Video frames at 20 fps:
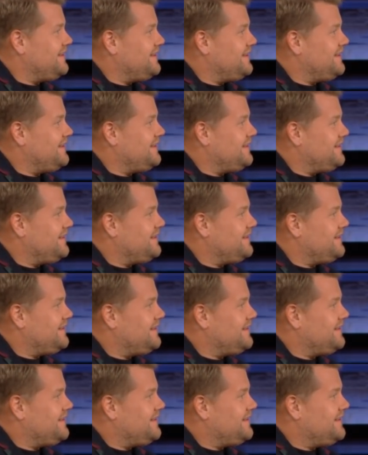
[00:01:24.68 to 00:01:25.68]
you've got stuff to
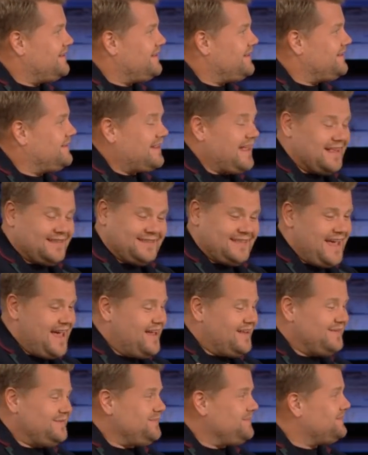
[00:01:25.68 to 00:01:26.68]
show off, and that's I
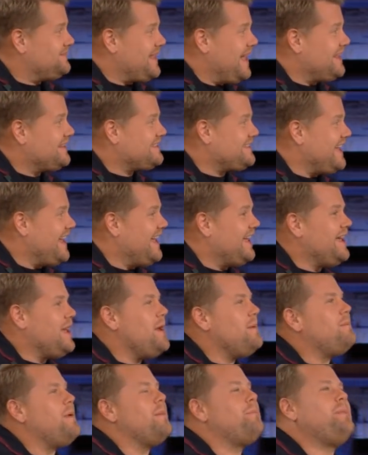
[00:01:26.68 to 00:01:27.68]
respect it. that. That's it.
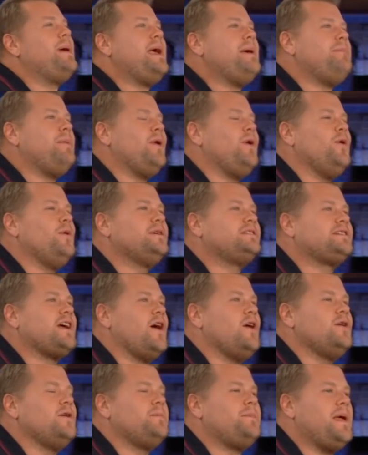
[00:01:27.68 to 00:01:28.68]
But people always
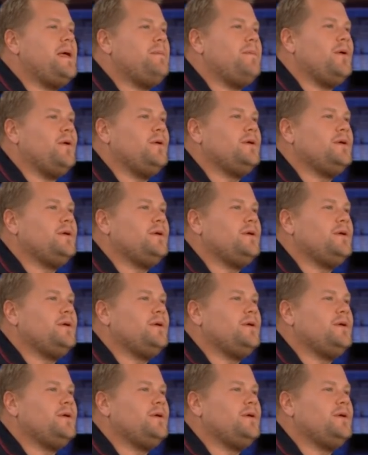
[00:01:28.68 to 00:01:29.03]
go, people